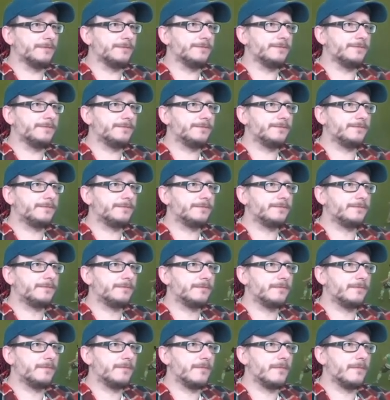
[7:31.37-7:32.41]

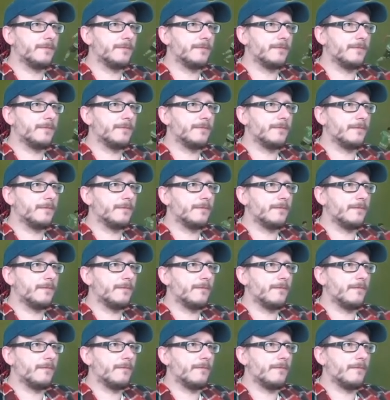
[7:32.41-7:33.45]
No one is speaking in this clip.